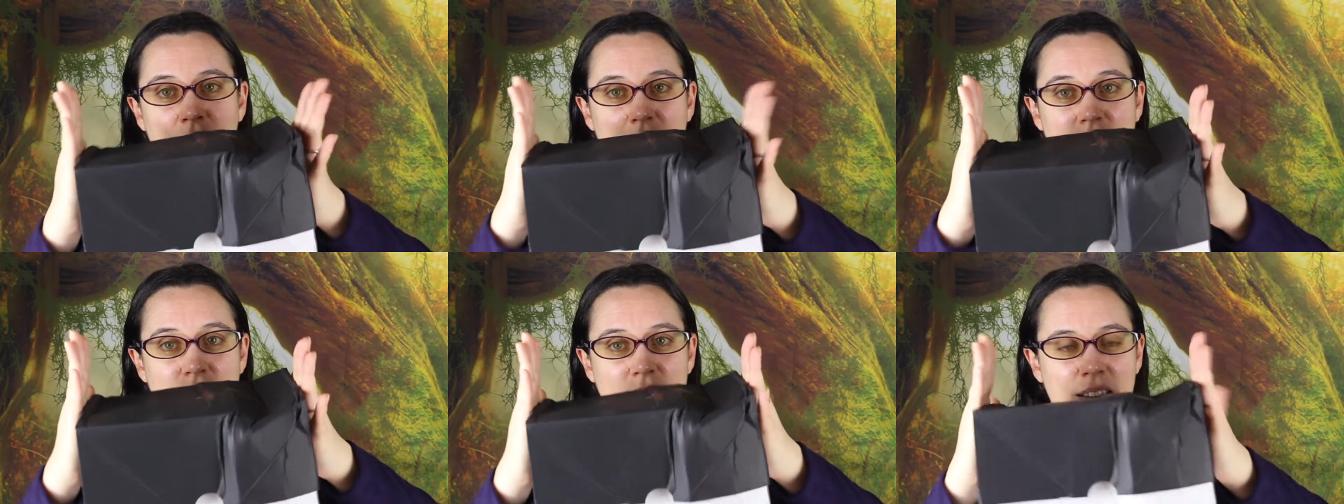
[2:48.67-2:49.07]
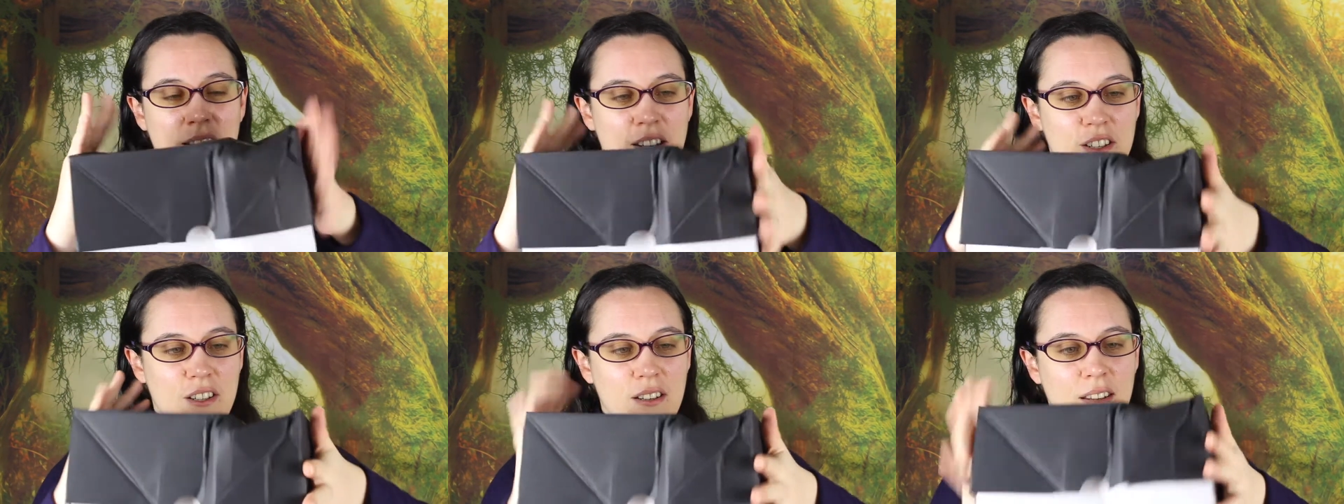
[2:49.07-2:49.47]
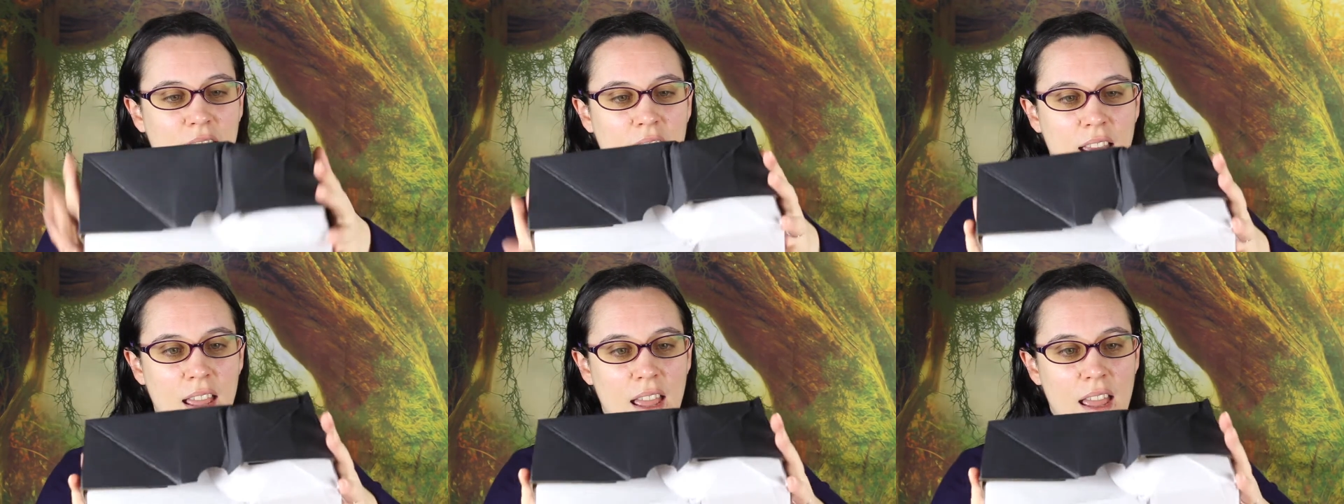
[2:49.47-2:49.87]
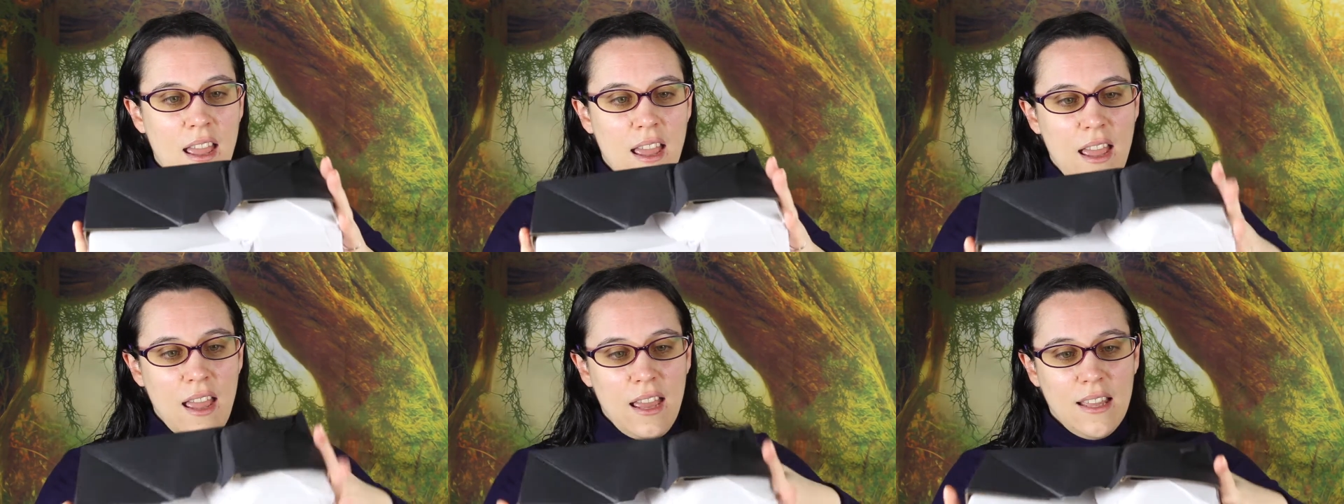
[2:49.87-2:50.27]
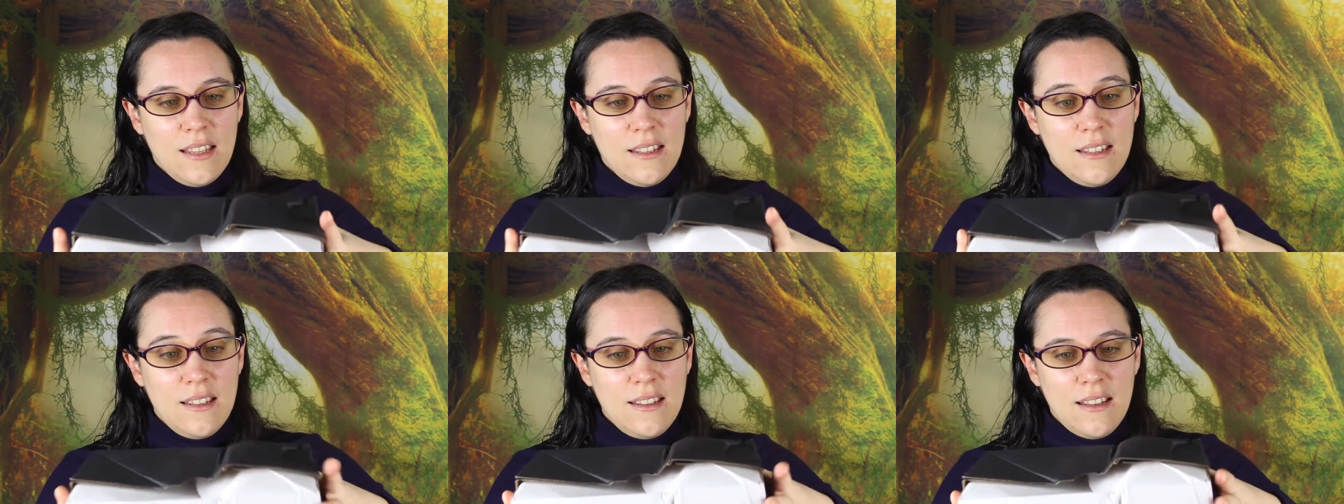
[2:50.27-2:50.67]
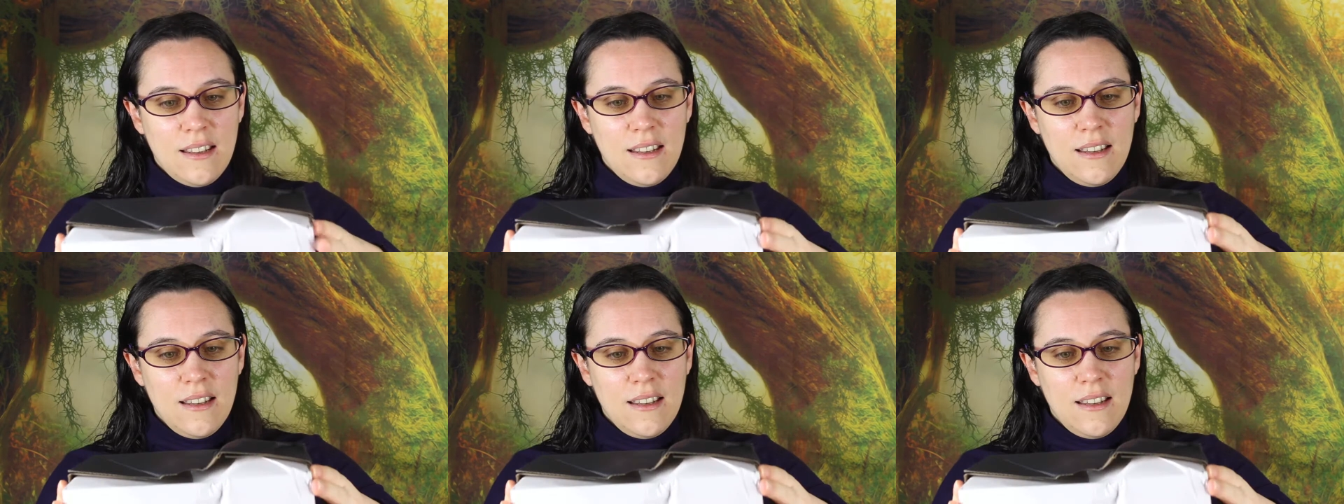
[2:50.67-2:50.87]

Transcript: In this direction. And